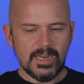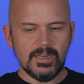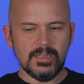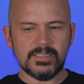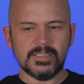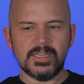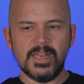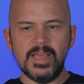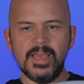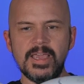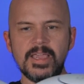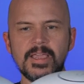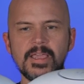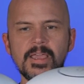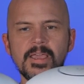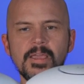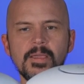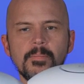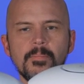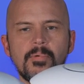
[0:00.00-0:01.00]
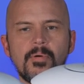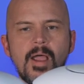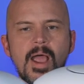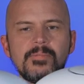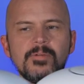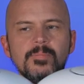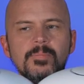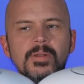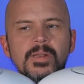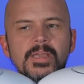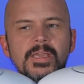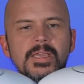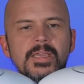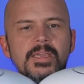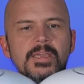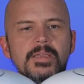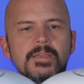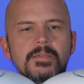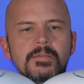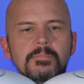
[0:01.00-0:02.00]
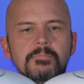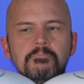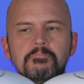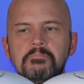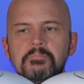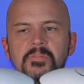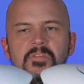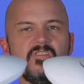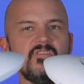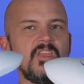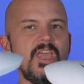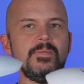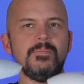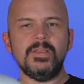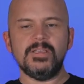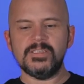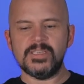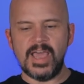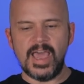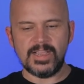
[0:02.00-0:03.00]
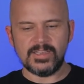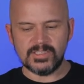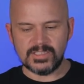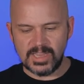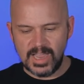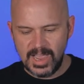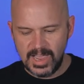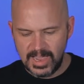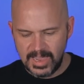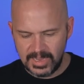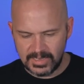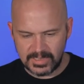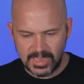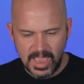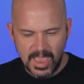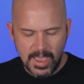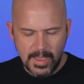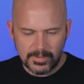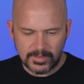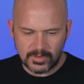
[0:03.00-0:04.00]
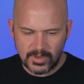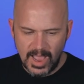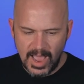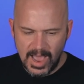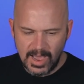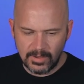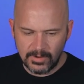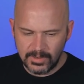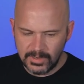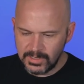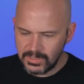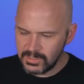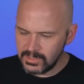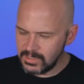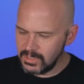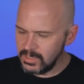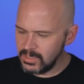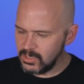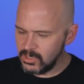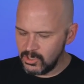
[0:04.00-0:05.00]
Looks like probably the same exact size. So how does the